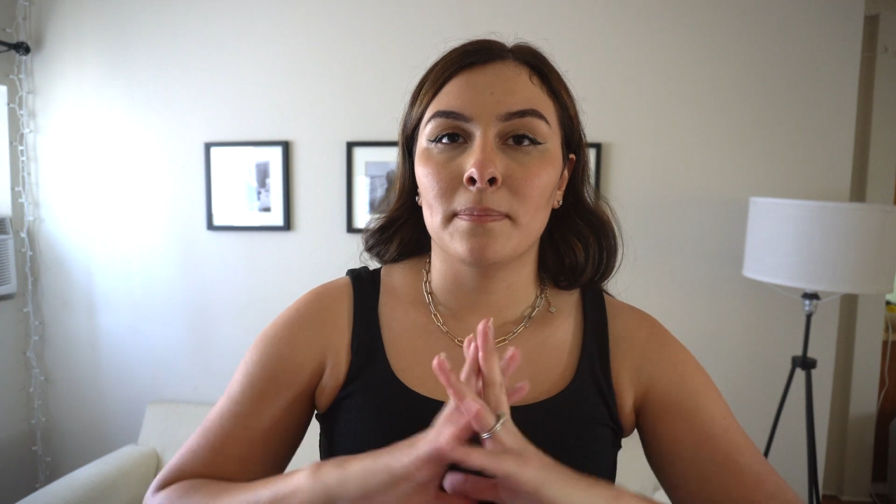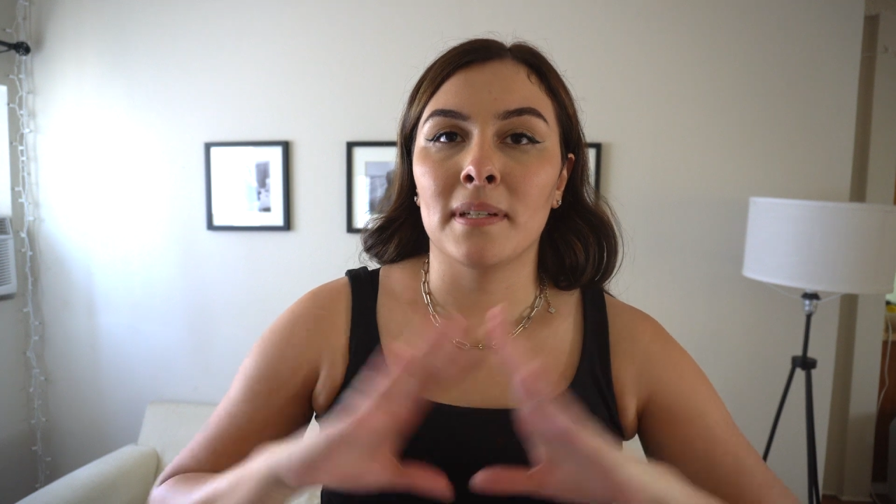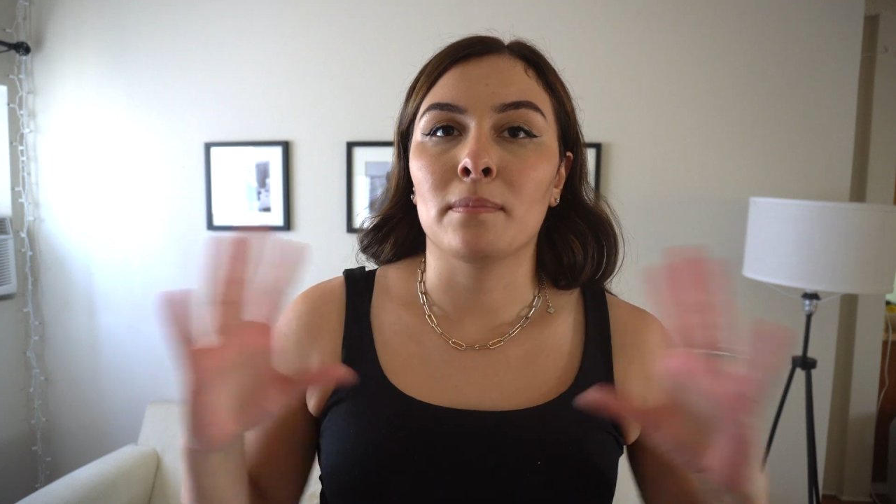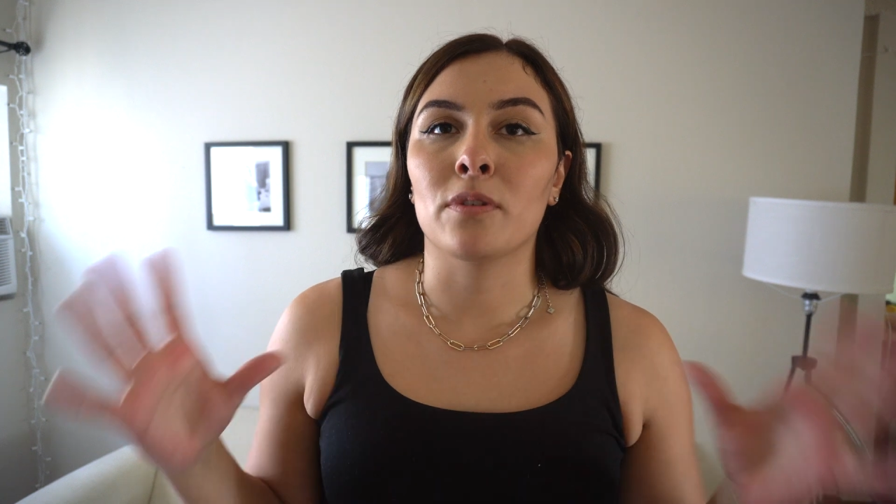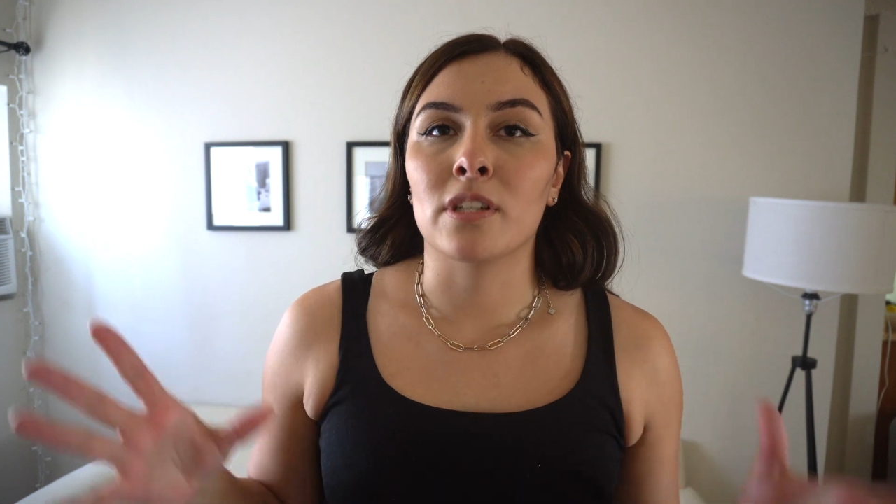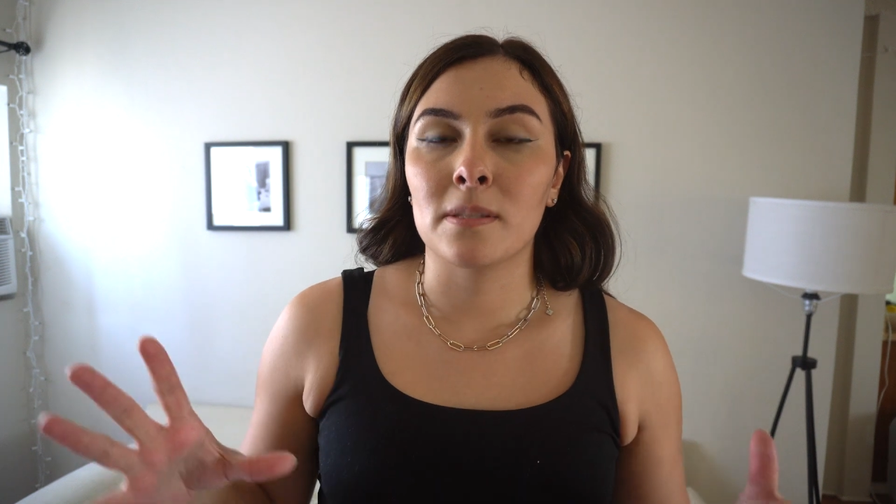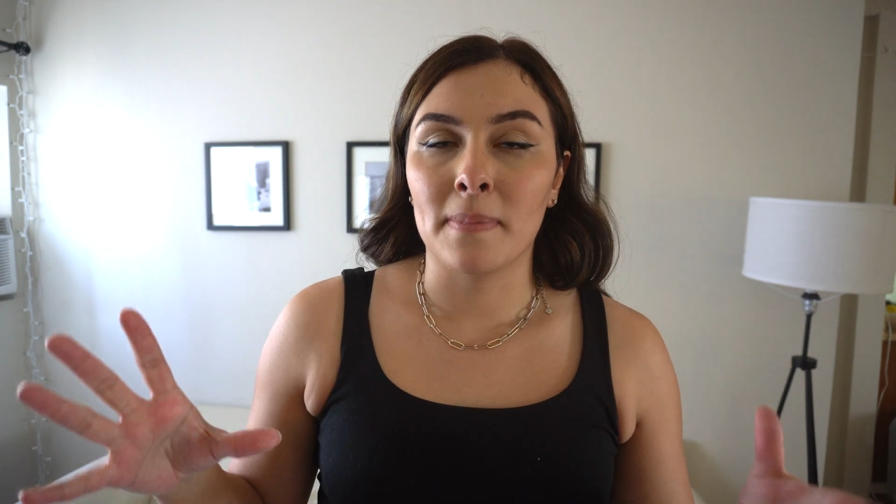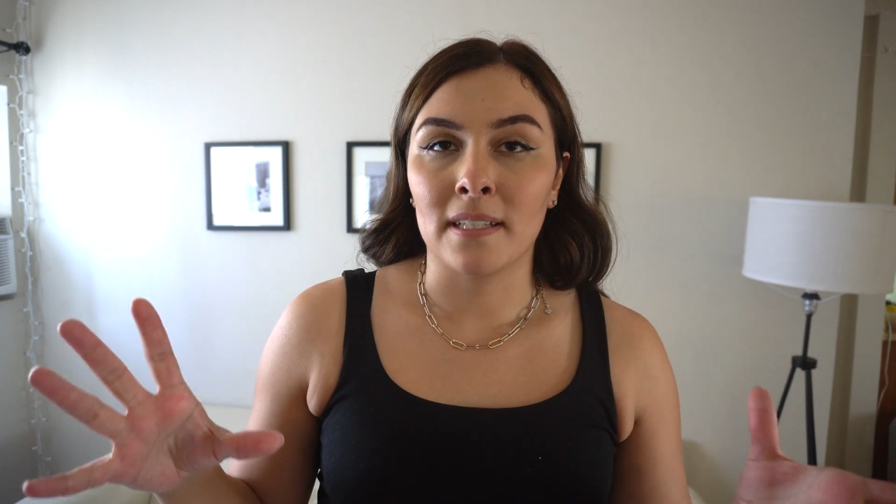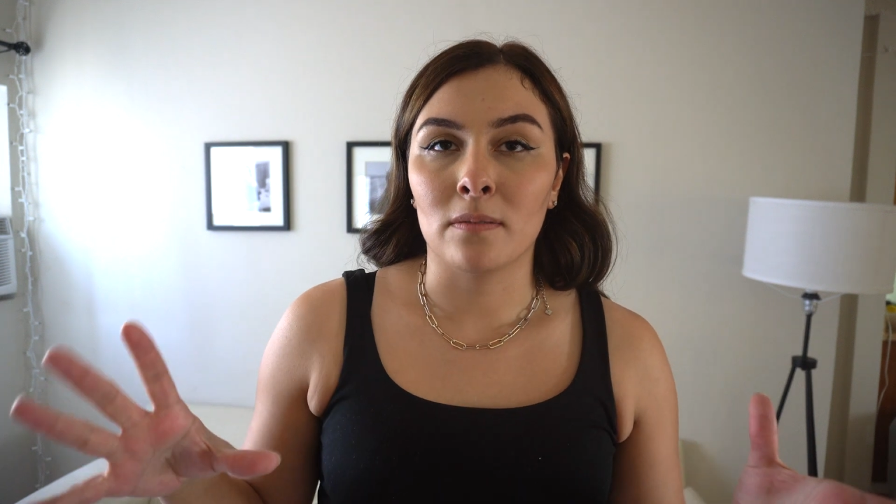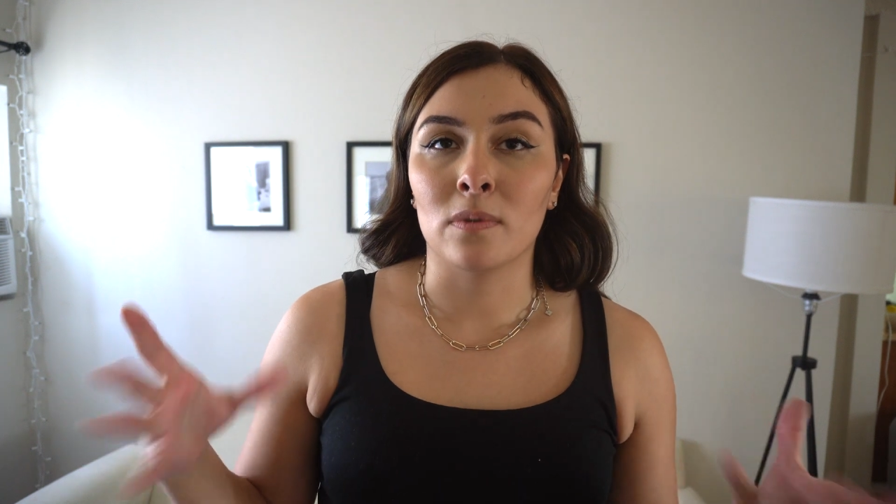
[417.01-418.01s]
a bit more
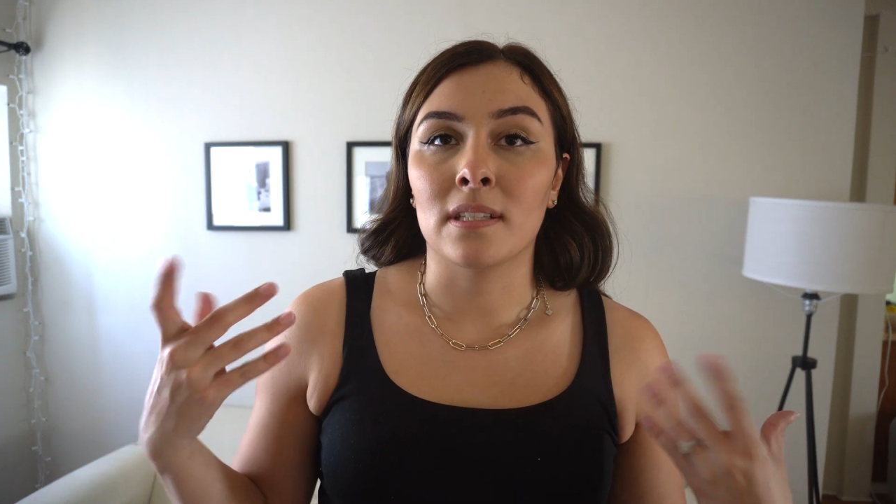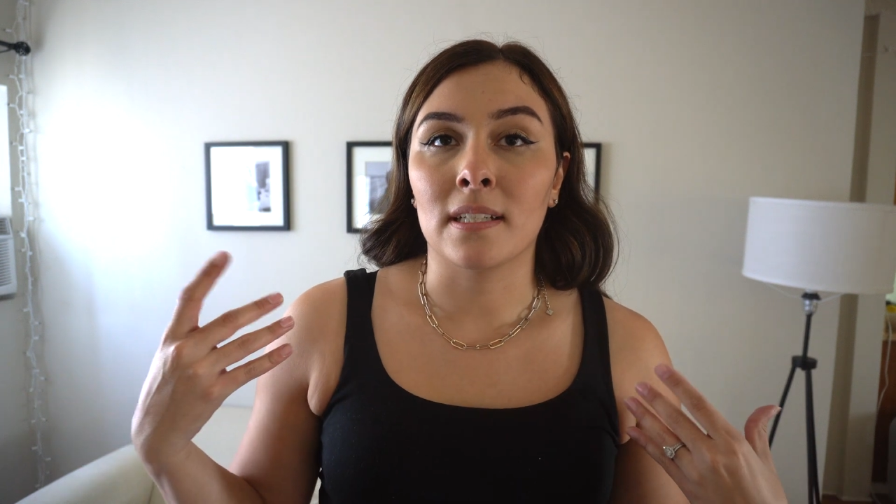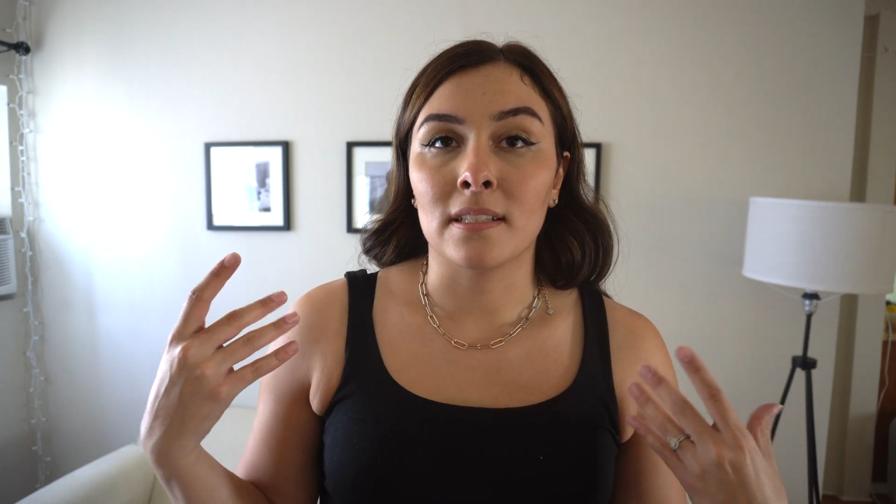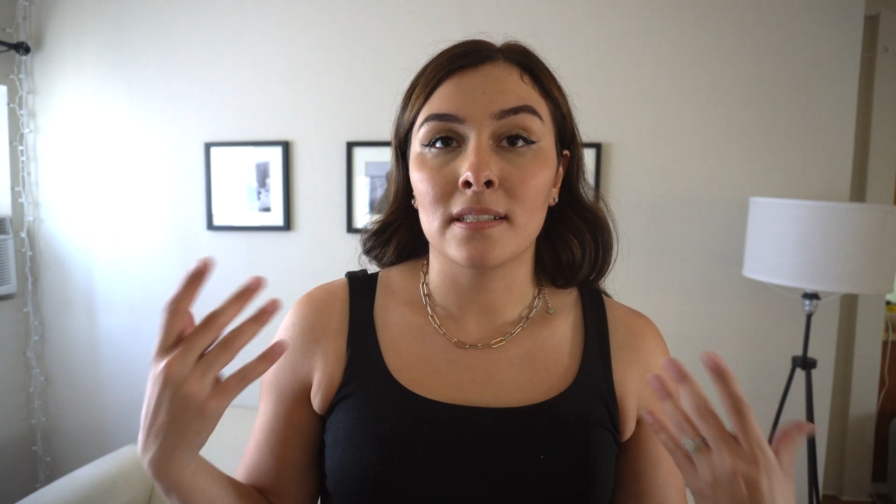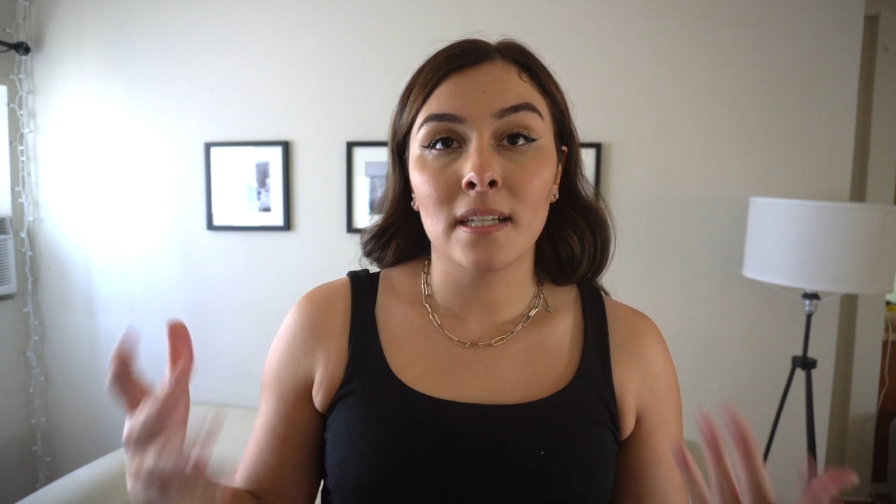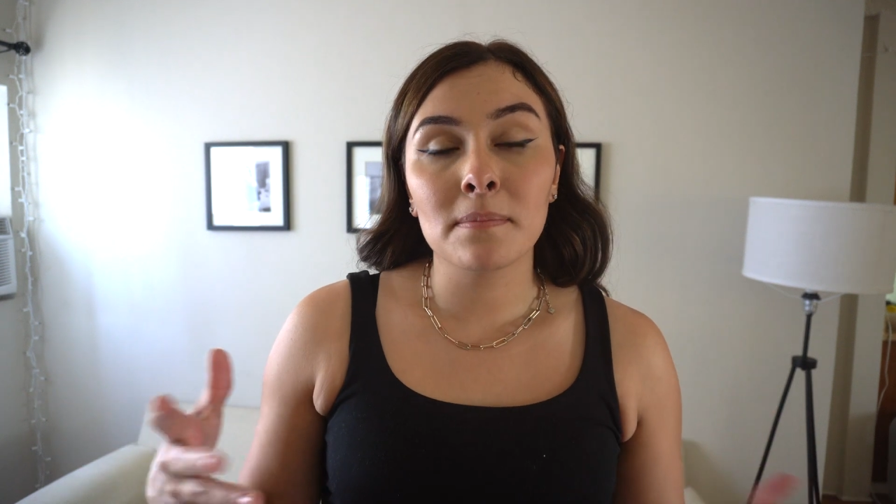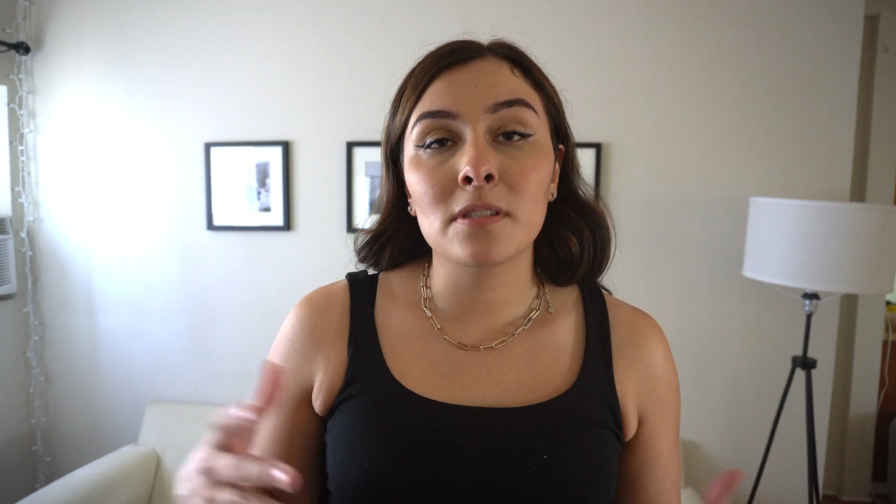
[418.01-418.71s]
expanded when they're damp,